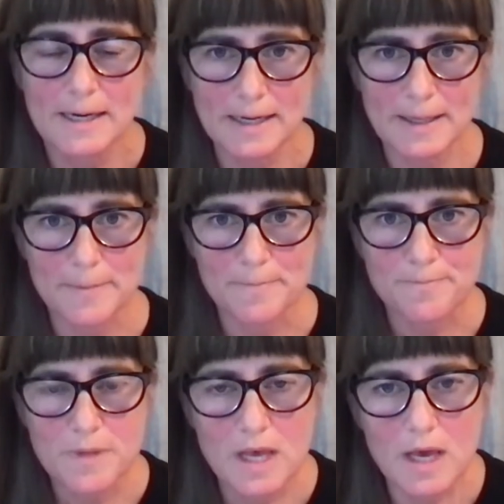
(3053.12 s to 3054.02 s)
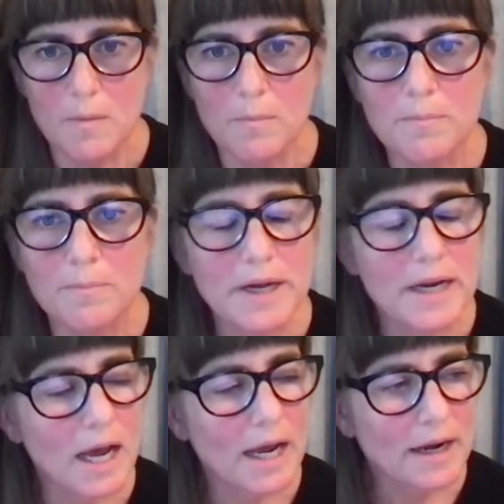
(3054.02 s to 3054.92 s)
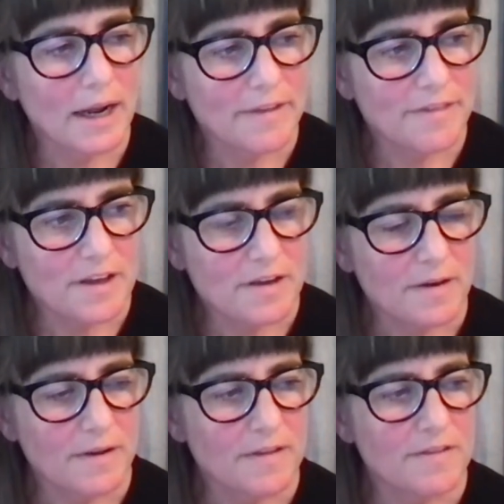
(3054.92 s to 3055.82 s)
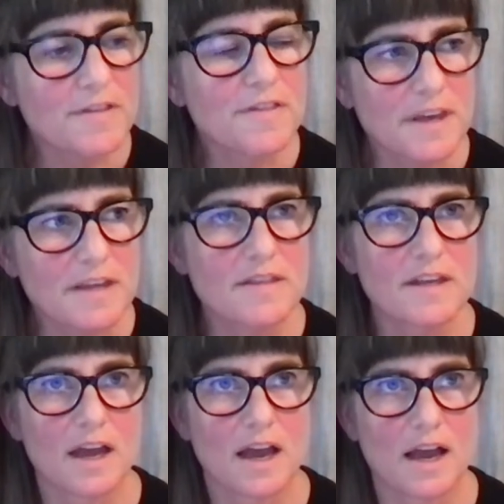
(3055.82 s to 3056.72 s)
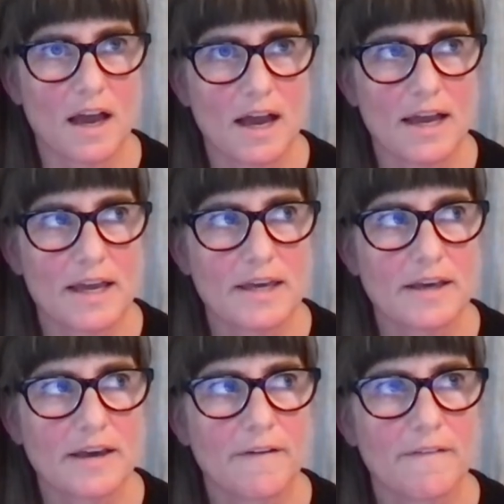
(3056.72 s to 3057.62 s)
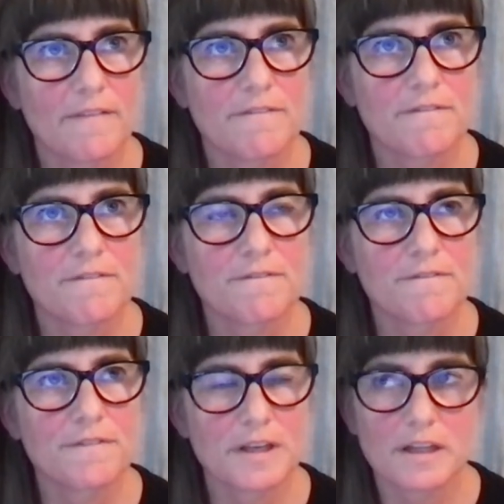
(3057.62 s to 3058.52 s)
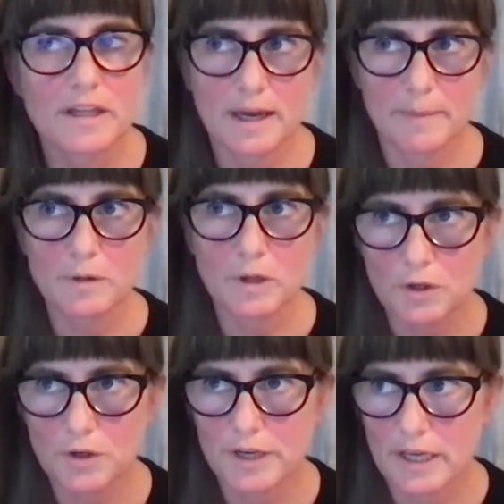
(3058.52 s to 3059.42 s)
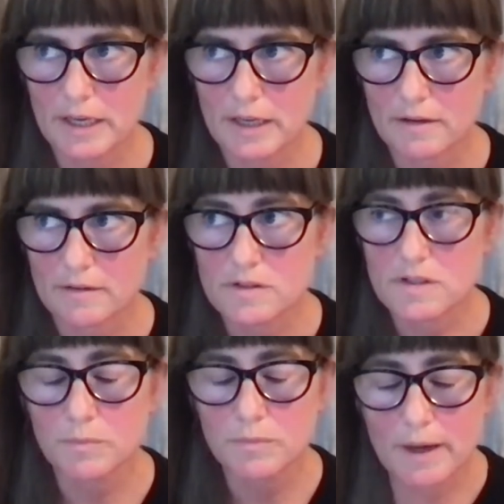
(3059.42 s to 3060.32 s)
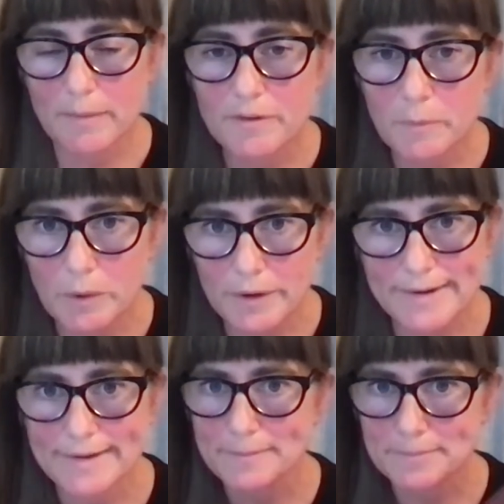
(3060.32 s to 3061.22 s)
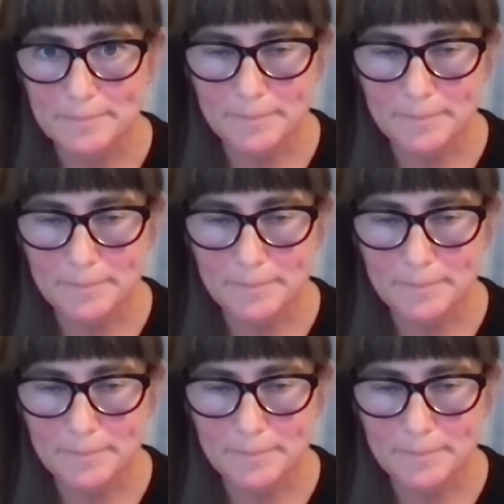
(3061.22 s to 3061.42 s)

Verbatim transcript: Um, but I, I think the thing that I feel like I'm learning. So I'm from Oregon.